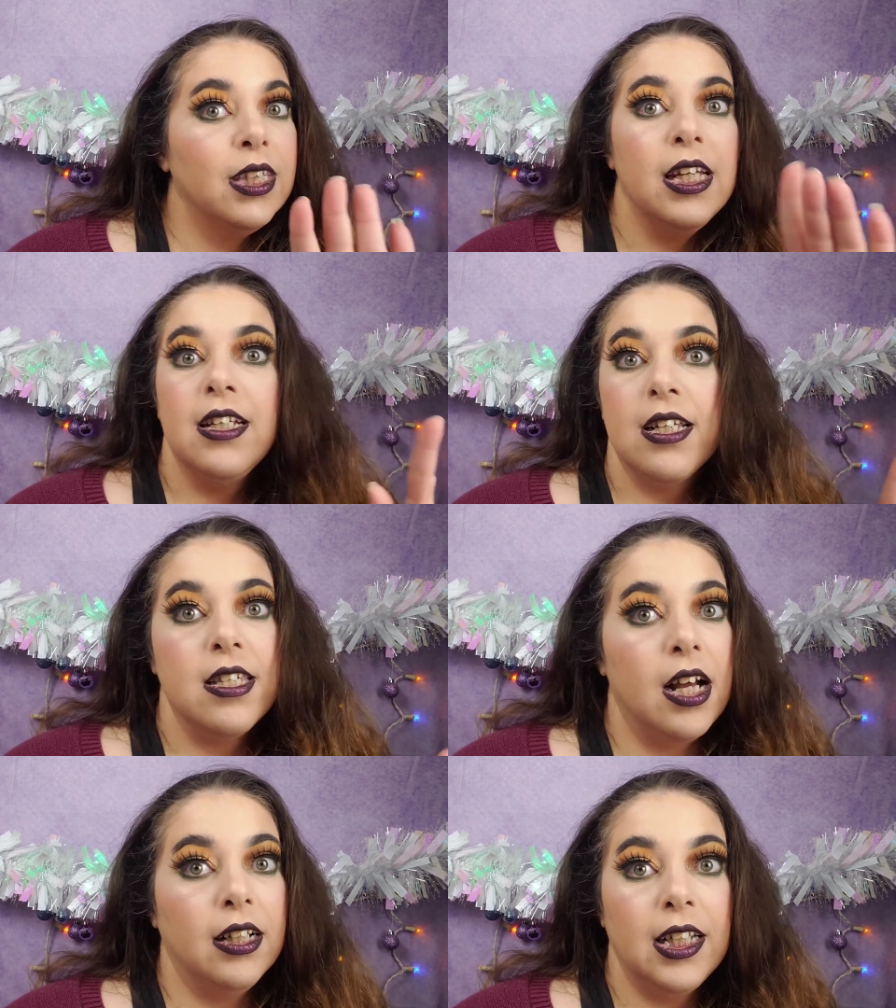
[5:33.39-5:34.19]
It does
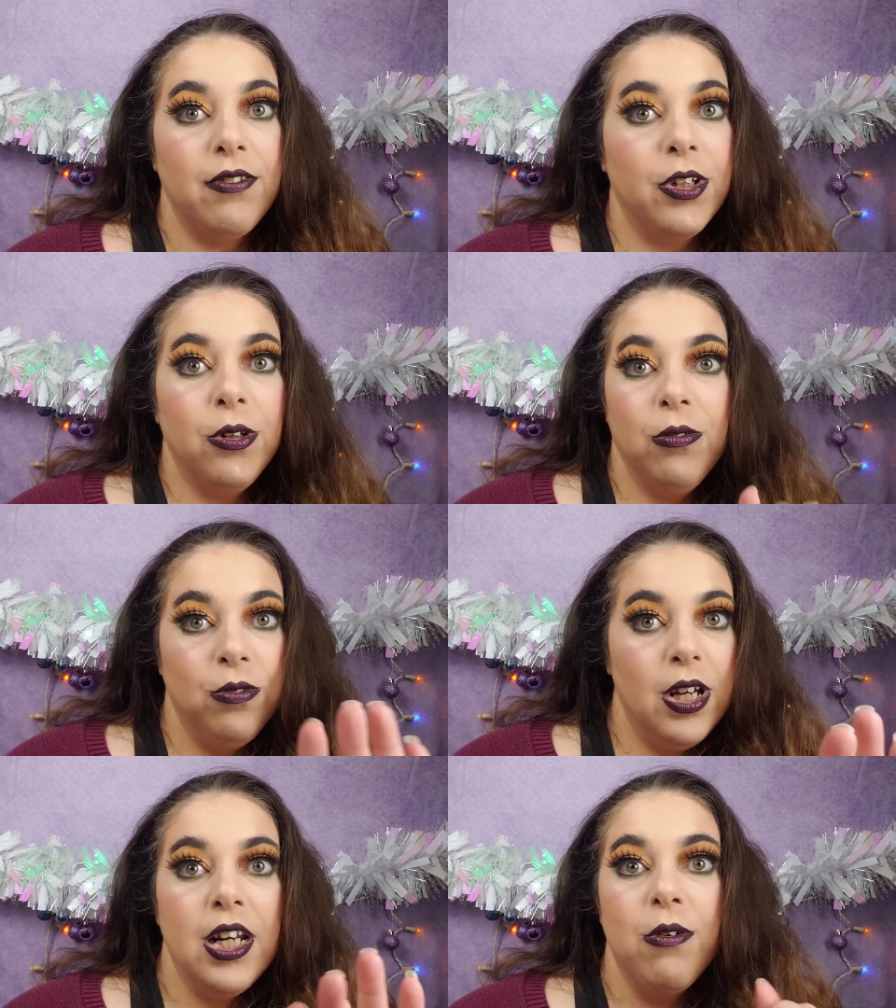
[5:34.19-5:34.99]
not leave you.
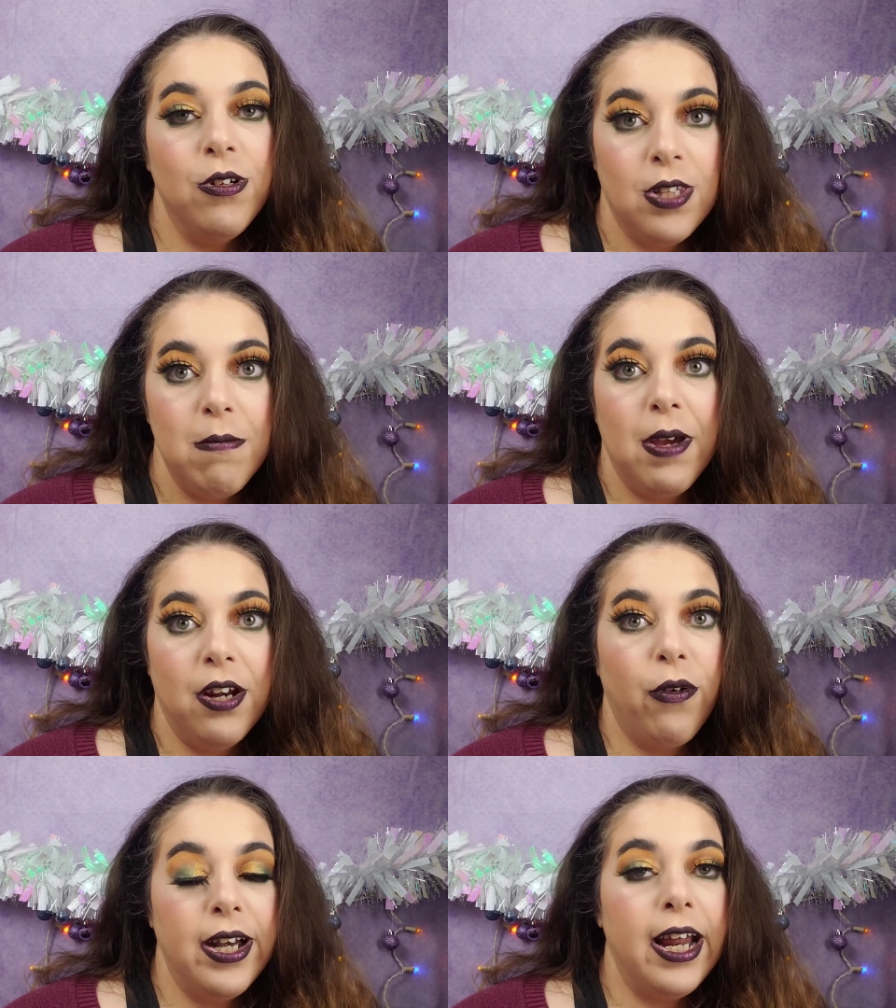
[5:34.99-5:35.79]
Anyone who's in
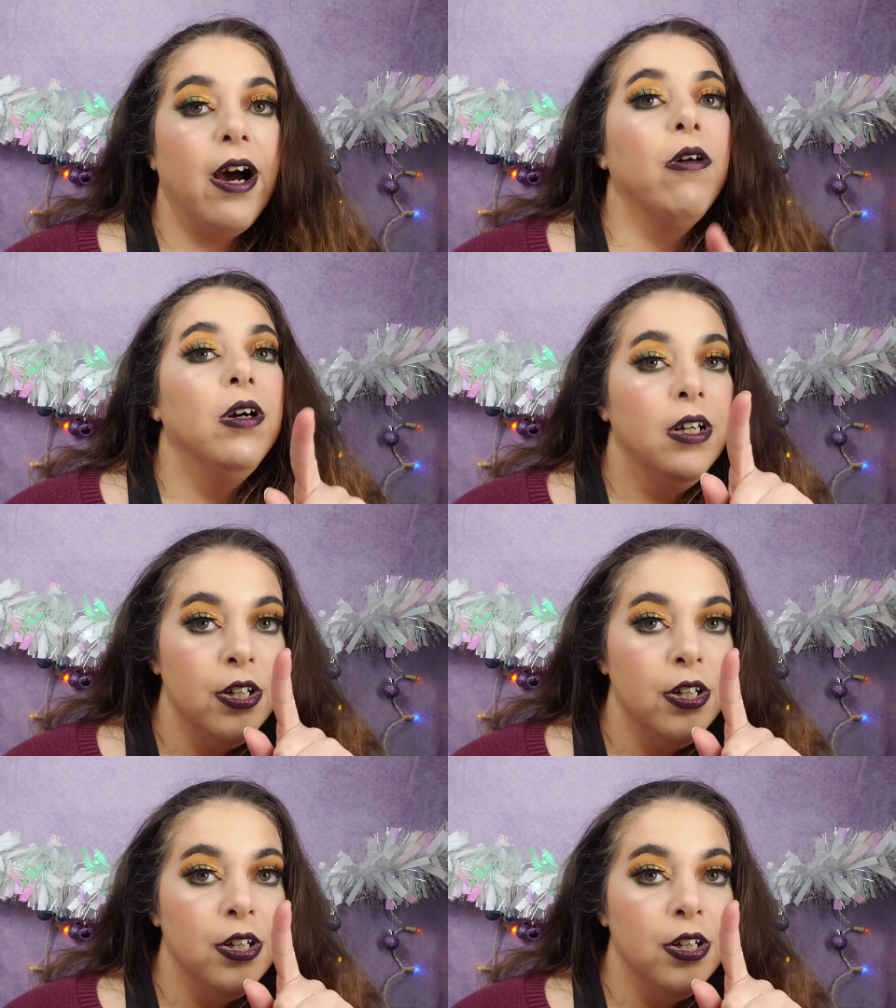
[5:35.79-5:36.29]
band right now,